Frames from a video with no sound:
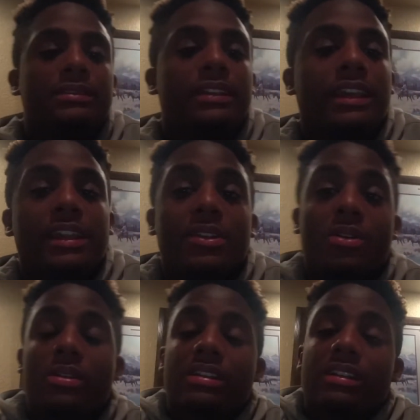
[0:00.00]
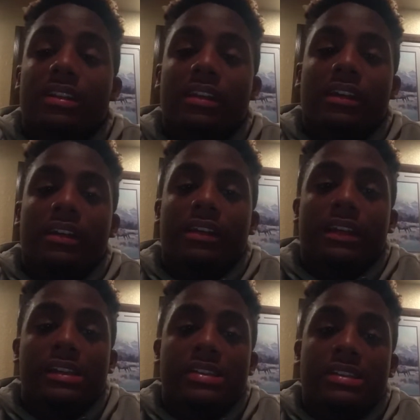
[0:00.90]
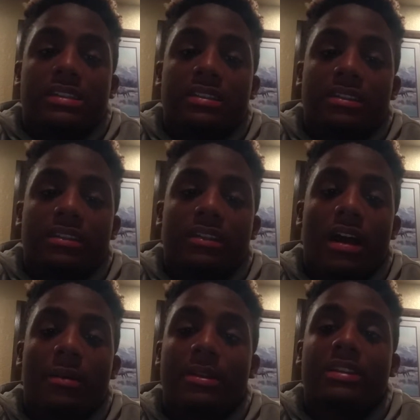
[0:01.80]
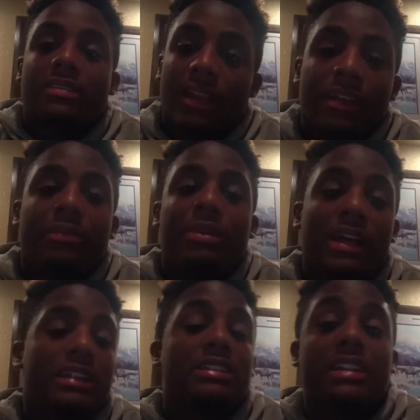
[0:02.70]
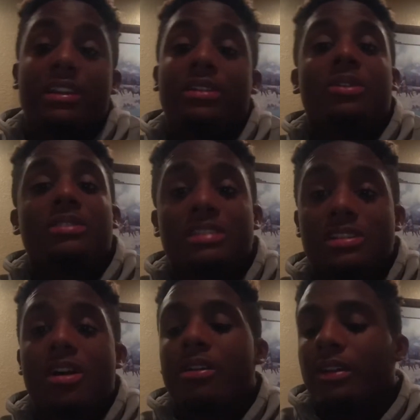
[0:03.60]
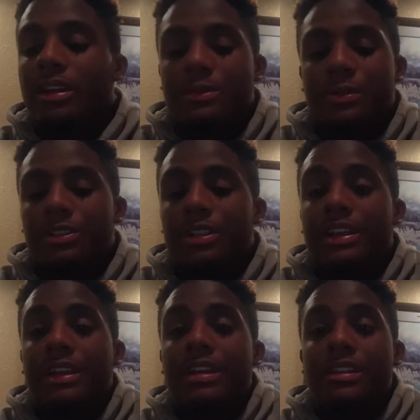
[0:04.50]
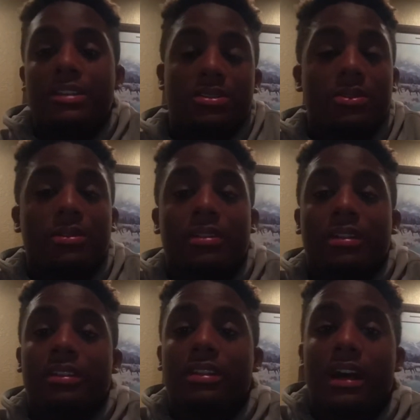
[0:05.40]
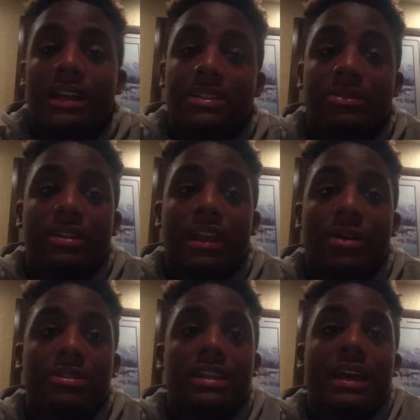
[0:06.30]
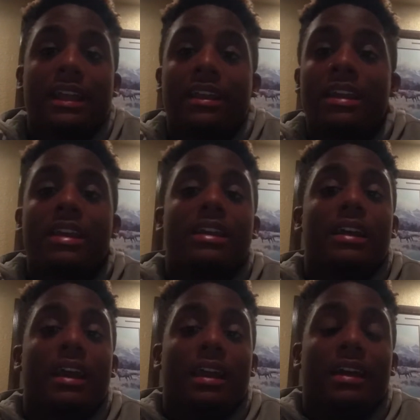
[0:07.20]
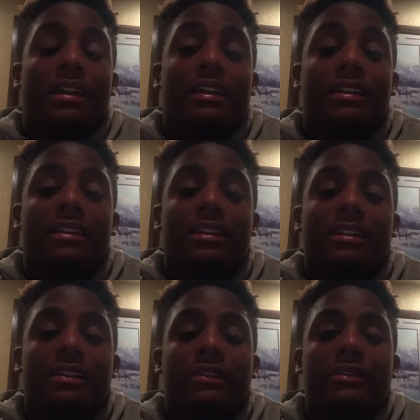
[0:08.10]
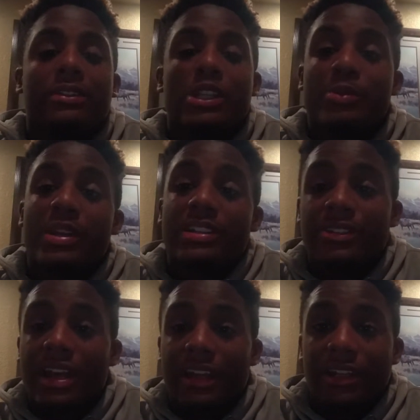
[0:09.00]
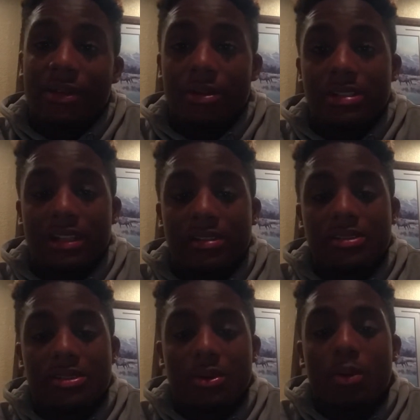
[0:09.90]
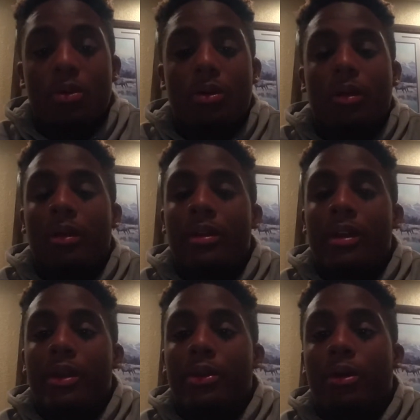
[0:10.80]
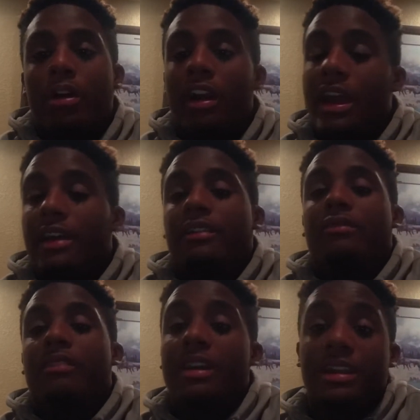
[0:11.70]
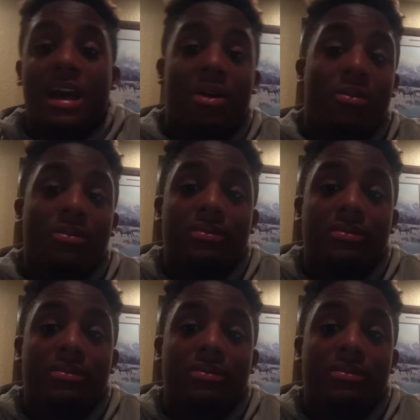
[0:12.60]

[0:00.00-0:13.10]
Getting noticed is, I'm gonna be honest, getting noticed is hard, especially the high school that I was at. And just because you're not getting noticed at the school you are at right now,